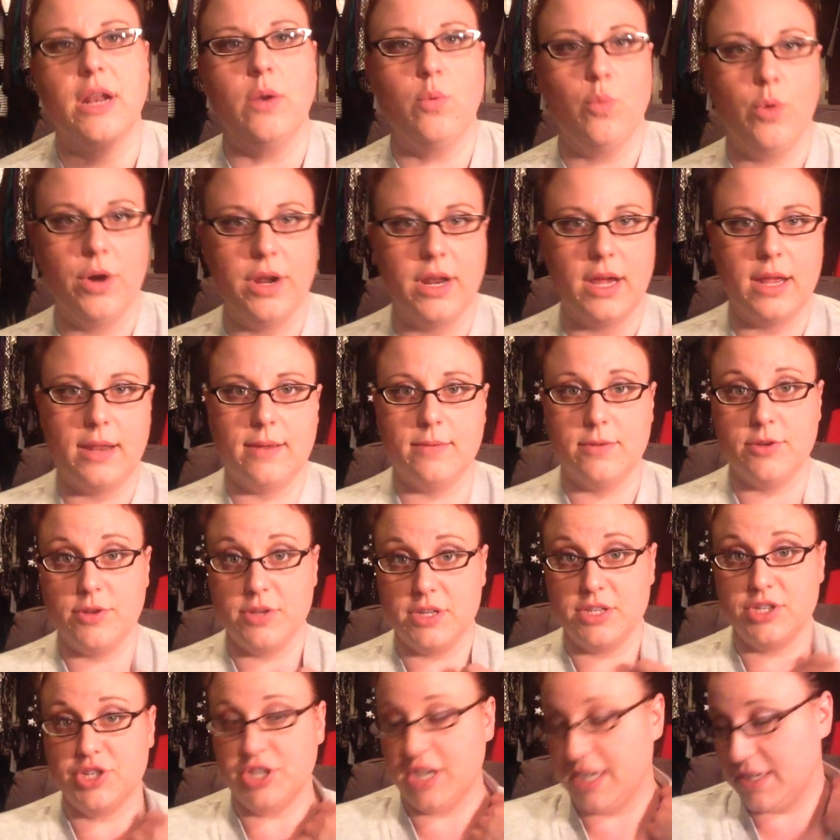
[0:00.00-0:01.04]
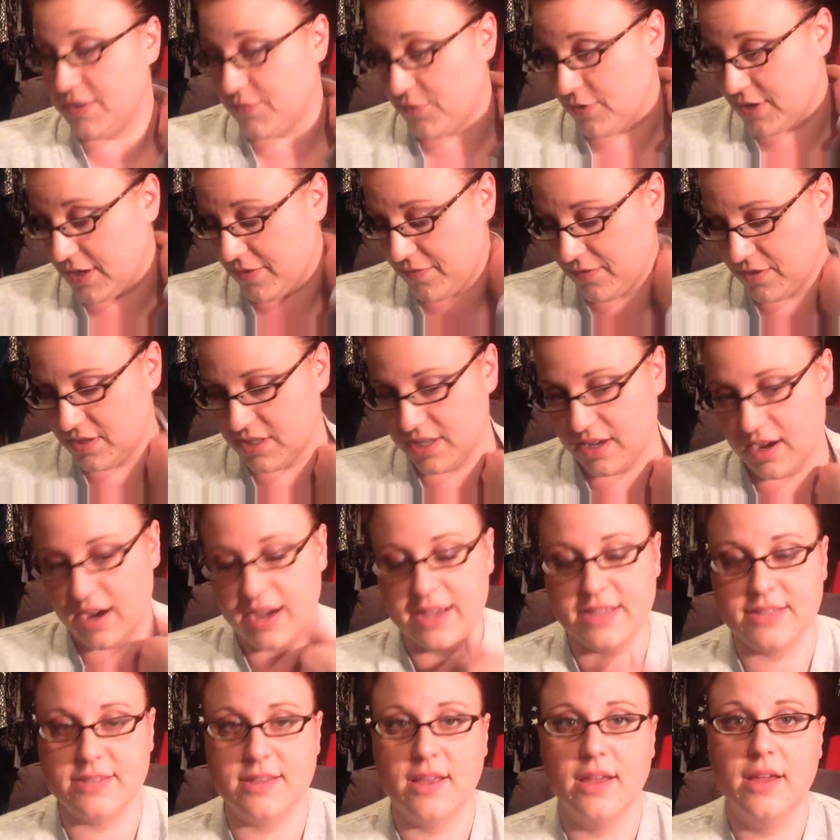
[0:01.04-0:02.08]
and one item to exchange for a different
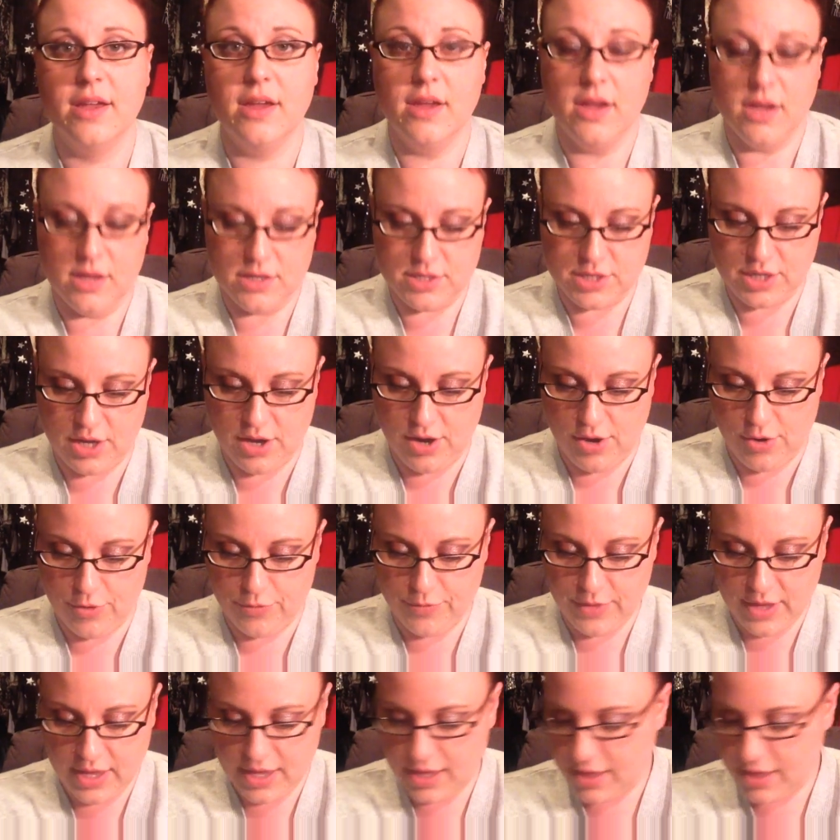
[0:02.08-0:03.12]
size. So